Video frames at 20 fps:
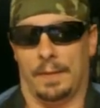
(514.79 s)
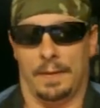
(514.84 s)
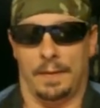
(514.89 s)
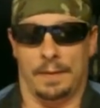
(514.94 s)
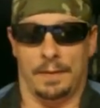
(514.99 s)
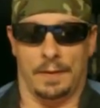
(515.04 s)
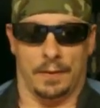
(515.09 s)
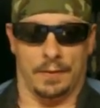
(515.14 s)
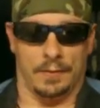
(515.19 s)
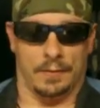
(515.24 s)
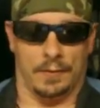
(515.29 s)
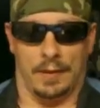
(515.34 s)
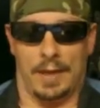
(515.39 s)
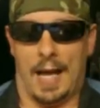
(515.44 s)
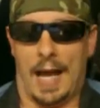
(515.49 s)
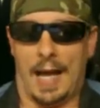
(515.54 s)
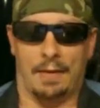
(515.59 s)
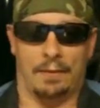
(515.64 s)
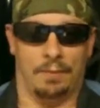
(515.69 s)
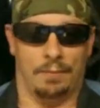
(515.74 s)
there's a
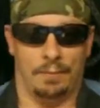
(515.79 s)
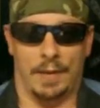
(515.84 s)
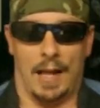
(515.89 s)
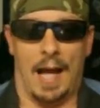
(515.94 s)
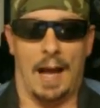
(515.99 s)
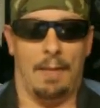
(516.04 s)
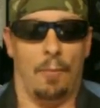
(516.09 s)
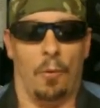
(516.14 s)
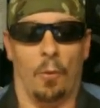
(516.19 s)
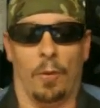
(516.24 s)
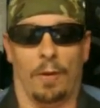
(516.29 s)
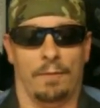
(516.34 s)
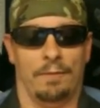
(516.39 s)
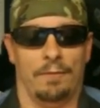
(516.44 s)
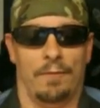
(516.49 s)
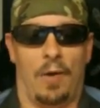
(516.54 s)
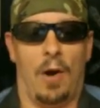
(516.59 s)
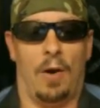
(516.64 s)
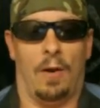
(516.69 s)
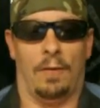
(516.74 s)
lot of lot more
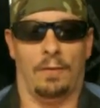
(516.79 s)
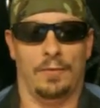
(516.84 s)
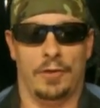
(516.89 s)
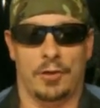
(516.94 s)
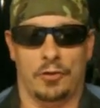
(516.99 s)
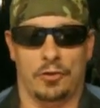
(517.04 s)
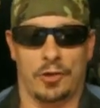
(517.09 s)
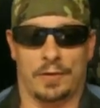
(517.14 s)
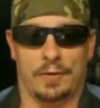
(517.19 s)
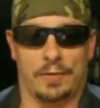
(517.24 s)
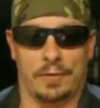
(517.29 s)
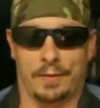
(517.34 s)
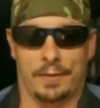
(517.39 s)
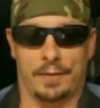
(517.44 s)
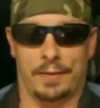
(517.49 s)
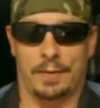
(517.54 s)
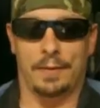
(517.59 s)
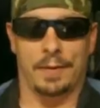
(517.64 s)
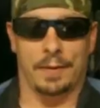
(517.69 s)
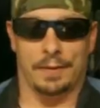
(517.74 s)
involved than just
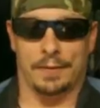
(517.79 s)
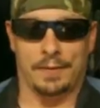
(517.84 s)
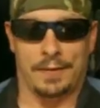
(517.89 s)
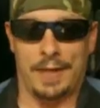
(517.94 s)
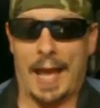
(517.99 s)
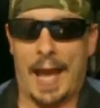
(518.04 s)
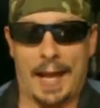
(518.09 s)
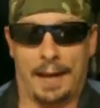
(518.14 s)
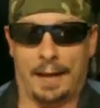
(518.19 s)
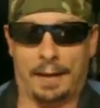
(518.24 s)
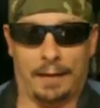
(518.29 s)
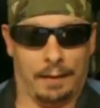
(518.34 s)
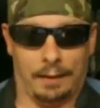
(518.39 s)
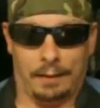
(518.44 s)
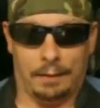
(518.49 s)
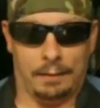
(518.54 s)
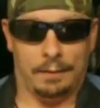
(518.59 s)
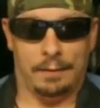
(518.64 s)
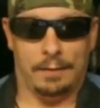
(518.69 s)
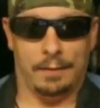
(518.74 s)
the static
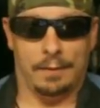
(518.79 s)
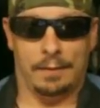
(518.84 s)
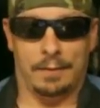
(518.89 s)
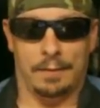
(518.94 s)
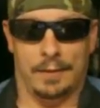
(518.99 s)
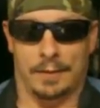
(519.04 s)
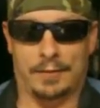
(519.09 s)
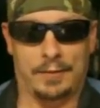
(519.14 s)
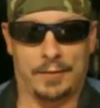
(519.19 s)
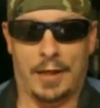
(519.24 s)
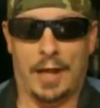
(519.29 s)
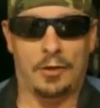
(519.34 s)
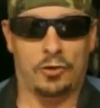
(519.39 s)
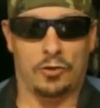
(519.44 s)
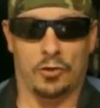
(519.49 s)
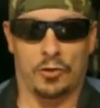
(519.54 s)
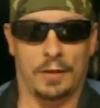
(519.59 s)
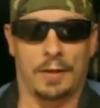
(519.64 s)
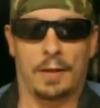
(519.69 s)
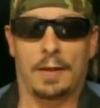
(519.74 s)

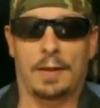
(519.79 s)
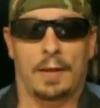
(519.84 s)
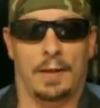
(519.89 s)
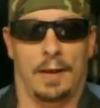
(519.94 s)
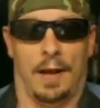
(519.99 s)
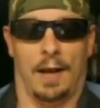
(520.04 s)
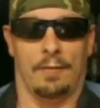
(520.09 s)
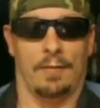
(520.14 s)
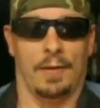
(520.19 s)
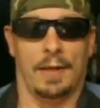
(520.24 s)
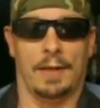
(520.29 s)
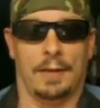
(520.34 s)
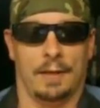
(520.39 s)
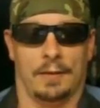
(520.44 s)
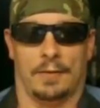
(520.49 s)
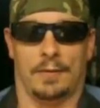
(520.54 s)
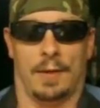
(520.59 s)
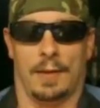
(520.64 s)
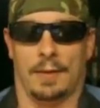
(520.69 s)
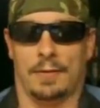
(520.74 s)
discussion of it.
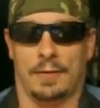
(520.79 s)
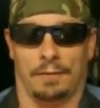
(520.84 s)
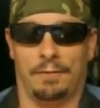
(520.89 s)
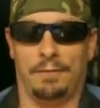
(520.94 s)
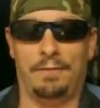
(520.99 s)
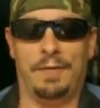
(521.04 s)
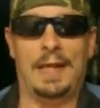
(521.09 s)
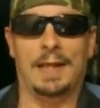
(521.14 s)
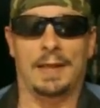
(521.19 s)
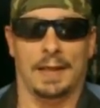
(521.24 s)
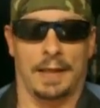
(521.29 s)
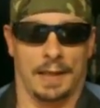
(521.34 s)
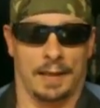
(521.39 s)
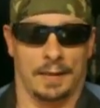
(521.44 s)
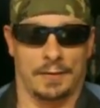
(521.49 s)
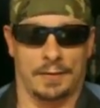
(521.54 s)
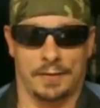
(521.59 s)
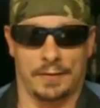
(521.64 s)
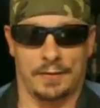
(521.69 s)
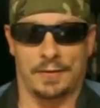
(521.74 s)
It's a, it's a feeling,
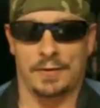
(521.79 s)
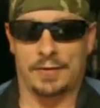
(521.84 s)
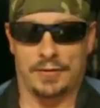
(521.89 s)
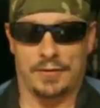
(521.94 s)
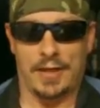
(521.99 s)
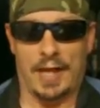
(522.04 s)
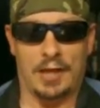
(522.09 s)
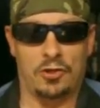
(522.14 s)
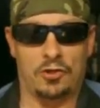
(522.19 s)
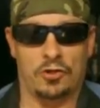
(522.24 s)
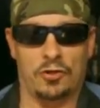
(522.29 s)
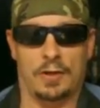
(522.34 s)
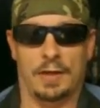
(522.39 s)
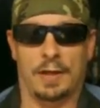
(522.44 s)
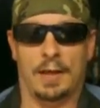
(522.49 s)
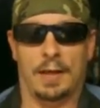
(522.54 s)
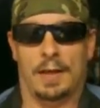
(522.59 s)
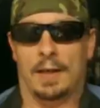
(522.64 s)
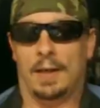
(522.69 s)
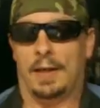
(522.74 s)
it's a sensation,
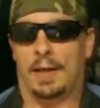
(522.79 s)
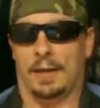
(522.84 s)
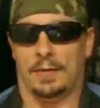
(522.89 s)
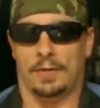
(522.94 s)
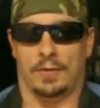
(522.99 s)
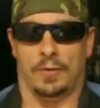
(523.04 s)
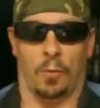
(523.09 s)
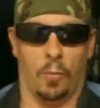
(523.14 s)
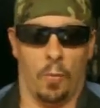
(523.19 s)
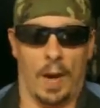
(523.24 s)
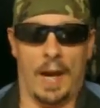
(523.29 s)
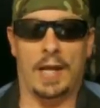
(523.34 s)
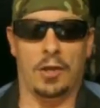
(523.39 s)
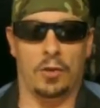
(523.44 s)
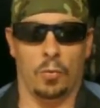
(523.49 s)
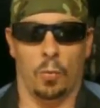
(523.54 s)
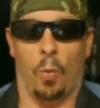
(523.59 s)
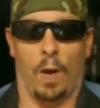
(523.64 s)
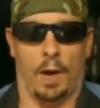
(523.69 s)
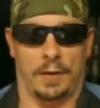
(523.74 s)
it's the way
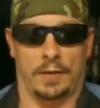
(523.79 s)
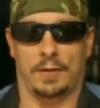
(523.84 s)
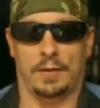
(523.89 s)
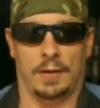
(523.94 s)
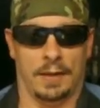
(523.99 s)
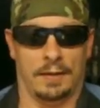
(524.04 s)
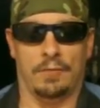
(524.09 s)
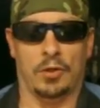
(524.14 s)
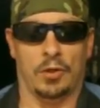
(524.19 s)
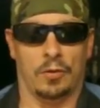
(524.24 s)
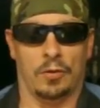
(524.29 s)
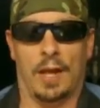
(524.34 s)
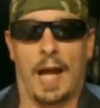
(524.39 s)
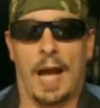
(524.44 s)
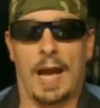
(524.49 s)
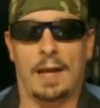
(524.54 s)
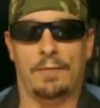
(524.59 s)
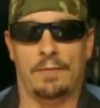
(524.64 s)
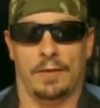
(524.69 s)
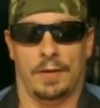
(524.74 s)
you want to live your
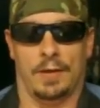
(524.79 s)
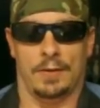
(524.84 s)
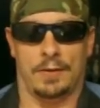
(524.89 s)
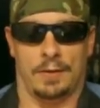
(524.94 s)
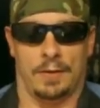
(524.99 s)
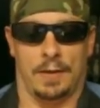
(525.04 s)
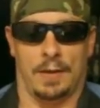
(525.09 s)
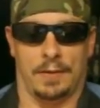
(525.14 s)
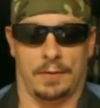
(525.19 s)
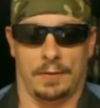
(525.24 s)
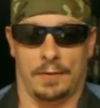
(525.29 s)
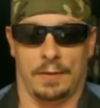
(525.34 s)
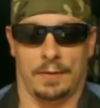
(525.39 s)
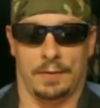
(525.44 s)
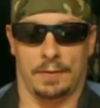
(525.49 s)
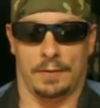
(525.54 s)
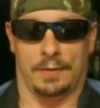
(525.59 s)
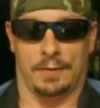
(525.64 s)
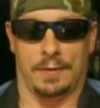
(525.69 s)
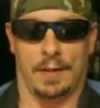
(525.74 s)
life, and it's a, it's,
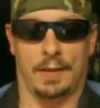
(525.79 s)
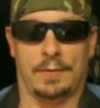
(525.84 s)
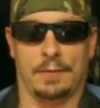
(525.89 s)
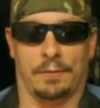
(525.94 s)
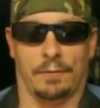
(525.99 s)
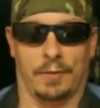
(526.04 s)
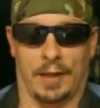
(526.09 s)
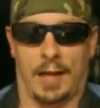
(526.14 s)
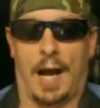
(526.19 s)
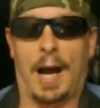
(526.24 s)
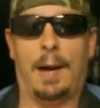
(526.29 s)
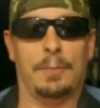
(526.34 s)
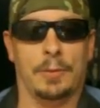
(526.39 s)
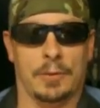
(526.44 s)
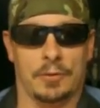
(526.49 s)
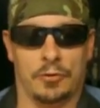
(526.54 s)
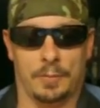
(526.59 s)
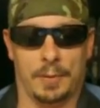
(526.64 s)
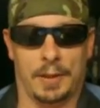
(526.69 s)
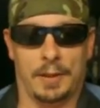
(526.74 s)
it's a sense of
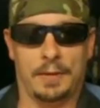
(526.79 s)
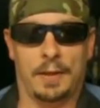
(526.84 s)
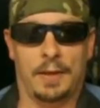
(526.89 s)
accomplishment